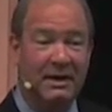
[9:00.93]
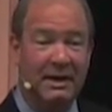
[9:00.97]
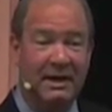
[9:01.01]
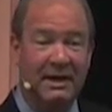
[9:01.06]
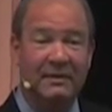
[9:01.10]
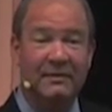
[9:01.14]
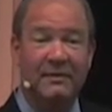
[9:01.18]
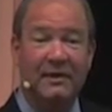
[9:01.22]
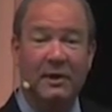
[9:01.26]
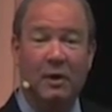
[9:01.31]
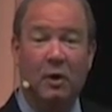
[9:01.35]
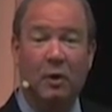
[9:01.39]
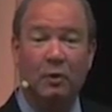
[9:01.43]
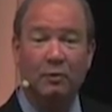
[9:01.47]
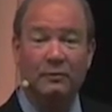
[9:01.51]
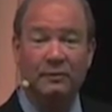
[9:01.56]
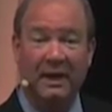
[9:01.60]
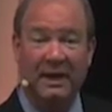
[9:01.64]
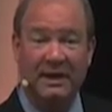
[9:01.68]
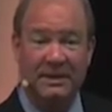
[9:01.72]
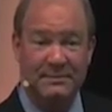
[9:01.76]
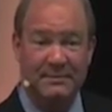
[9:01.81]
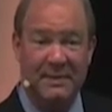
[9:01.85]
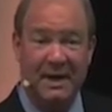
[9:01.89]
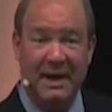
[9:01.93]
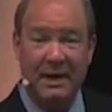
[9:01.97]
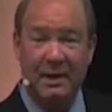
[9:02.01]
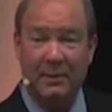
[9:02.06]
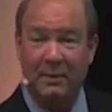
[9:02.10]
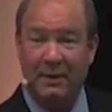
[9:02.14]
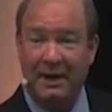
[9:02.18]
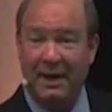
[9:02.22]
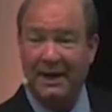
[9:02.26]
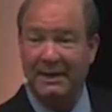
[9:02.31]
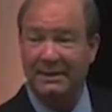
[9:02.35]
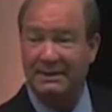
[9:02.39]
In the old days, back
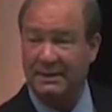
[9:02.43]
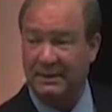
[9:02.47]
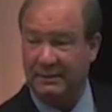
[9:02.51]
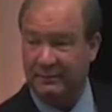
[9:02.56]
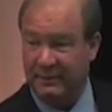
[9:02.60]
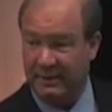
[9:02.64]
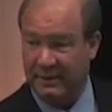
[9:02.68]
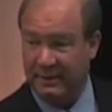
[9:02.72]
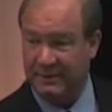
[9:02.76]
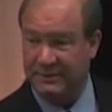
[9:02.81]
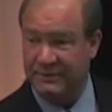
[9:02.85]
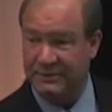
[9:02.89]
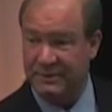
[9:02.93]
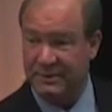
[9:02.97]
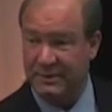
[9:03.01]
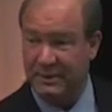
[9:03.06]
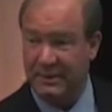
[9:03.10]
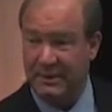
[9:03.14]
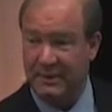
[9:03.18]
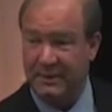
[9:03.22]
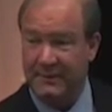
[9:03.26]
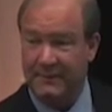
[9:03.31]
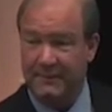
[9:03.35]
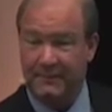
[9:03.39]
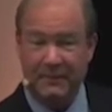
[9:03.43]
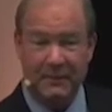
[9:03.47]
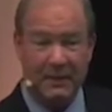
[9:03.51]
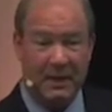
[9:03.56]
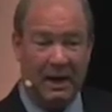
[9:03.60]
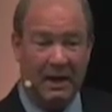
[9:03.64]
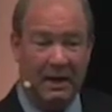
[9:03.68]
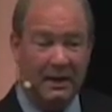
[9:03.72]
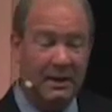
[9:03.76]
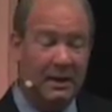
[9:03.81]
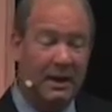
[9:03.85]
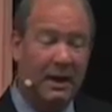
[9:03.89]
when I did this,
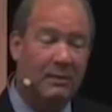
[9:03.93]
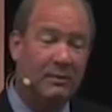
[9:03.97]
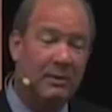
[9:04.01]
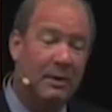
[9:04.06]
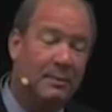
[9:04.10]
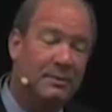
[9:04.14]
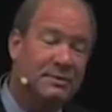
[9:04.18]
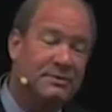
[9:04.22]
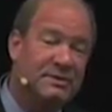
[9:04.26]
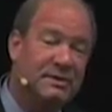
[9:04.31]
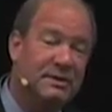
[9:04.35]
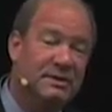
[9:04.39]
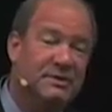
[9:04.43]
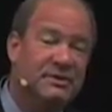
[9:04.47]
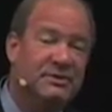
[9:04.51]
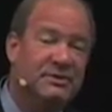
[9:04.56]
I represented